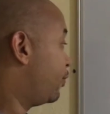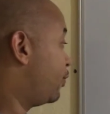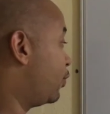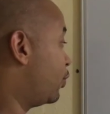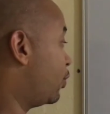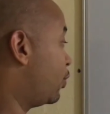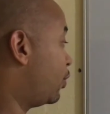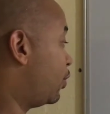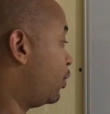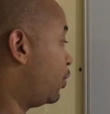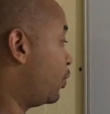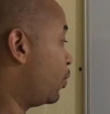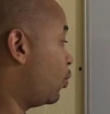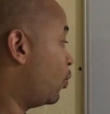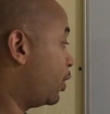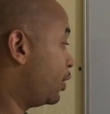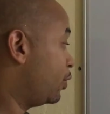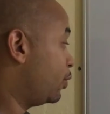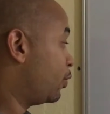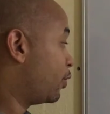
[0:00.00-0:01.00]
for
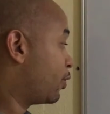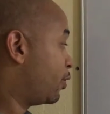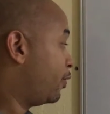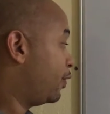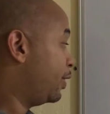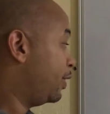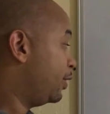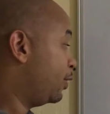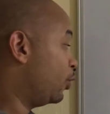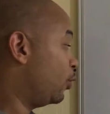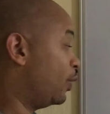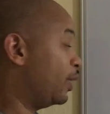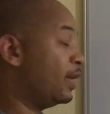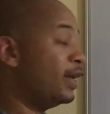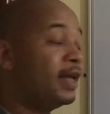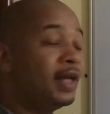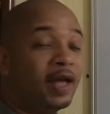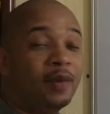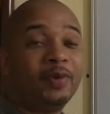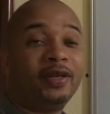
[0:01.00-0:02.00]
what you're currently doing.
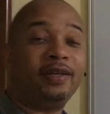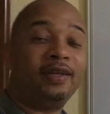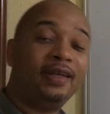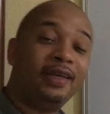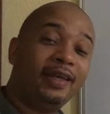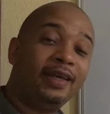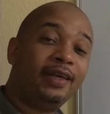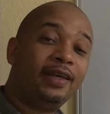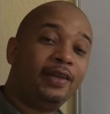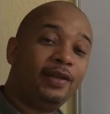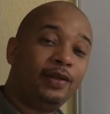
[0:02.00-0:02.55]
I mean,